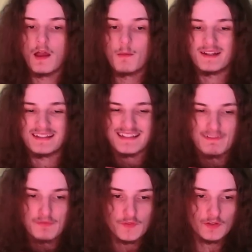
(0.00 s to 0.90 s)
But
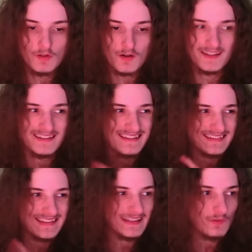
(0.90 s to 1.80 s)
enough of the talking,
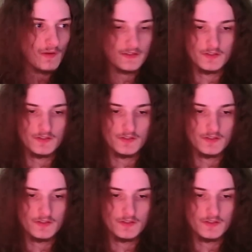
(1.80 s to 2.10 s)
let's get to